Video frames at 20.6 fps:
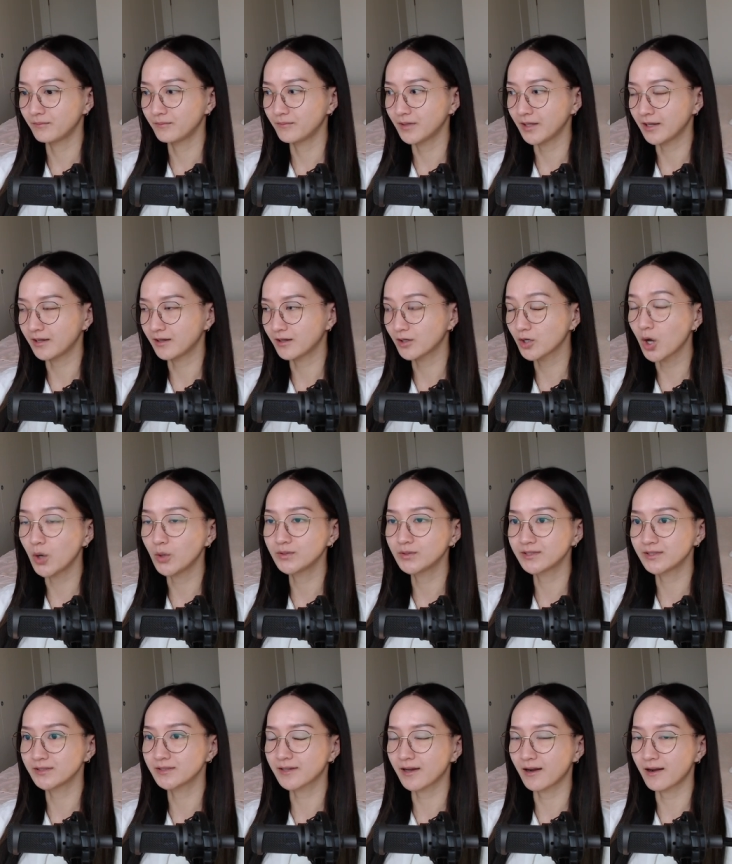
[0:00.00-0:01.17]
like coats
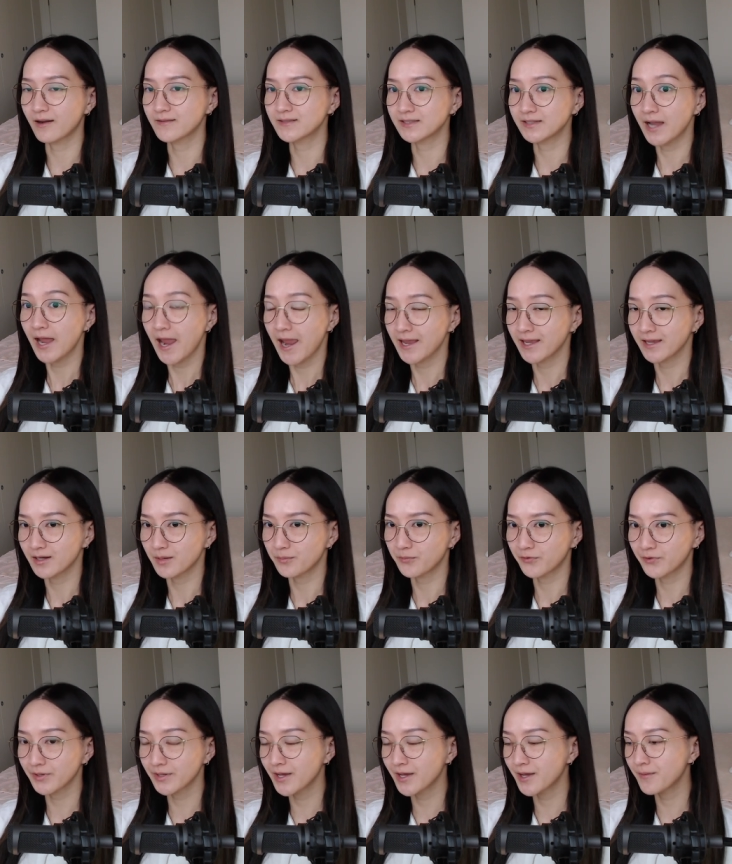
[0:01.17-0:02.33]
and scarves and hang it up for
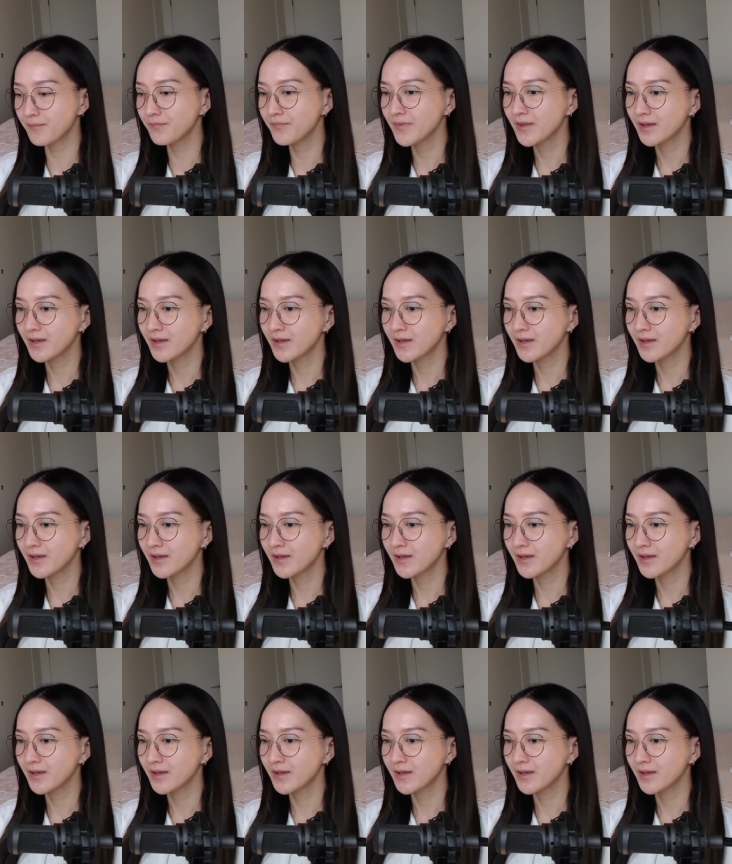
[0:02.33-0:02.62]
them,